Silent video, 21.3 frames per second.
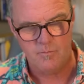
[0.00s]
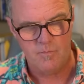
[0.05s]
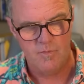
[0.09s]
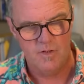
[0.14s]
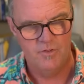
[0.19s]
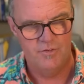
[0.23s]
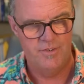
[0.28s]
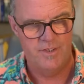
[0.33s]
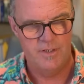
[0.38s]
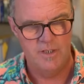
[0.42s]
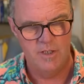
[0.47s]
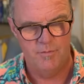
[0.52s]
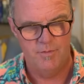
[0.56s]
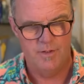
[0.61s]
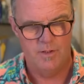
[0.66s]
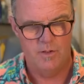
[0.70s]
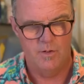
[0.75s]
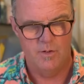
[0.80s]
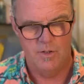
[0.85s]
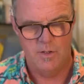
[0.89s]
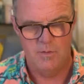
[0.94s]

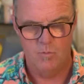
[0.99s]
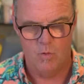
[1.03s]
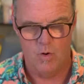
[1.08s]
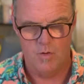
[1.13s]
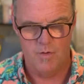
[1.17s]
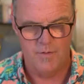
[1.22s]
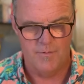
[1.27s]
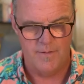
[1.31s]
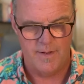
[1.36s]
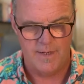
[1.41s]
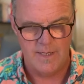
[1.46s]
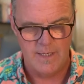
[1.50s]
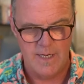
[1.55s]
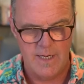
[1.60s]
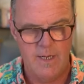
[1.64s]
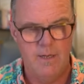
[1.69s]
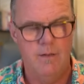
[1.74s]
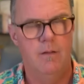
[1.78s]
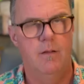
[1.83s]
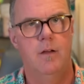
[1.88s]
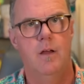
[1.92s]
significantly more than they
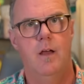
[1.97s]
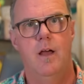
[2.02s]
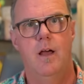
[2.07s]
need.